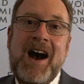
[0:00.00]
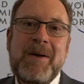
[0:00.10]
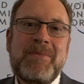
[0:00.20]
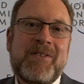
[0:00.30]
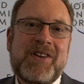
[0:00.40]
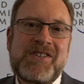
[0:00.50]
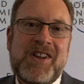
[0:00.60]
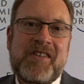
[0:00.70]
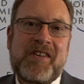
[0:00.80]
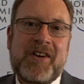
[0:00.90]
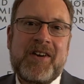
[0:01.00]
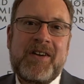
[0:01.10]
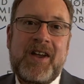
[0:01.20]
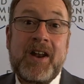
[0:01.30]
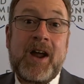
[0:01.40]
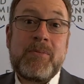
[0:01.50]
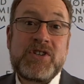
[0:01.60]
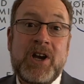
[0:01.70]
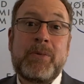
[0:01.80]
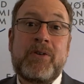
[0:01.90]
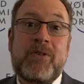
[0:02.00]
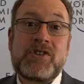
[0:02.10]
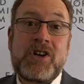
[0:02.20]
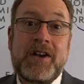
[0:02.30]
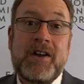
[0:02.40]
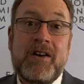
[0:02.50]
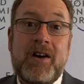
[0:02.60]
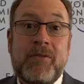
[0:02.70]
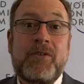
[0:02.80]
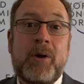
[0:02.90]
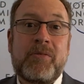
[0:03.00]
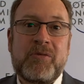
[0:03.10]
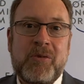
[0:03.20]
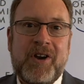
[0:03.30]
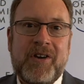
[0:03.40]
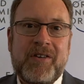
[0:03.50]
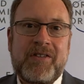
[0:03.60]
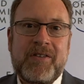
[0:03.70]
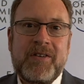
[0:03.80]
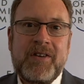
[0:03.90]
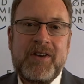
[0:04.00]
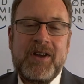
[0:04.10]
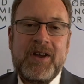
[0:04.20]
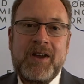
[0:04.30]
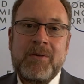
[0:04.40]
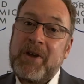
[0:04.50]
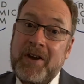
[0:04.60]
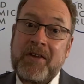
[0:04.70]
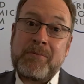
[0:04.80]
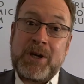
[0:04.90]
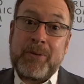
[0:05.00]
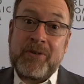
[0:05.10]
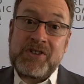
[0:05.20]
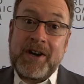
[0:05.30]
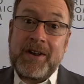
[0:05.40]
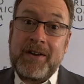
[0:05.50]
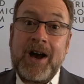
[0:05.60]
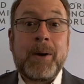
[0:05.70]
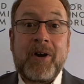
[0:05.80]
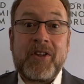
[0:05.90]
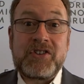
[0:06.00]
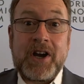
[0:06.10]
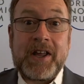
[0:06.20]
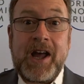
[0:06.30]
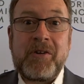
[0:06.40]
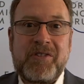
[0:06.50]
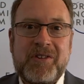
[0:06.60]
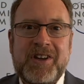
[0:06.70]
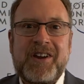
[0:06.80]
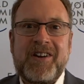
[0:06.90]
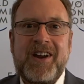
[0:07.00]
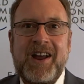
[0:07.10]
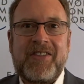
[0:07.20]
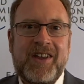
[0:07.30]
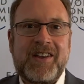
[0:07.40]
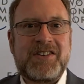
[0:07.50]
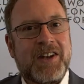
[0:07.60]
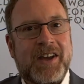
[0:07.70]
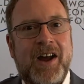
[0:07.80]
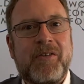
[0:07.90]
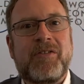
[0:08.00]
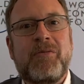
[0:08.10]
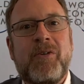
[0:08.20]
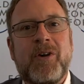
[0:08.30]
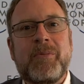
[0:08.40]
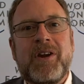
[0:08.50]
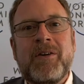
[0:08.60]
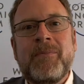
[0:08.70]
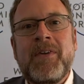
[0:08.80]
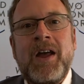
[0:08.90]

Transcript: I'm David Schlesinger, and I'm chairman for China of Thomson Reuters. Because I'm chairman for China, I'm on the China Council here at the Agenda Council Forum here.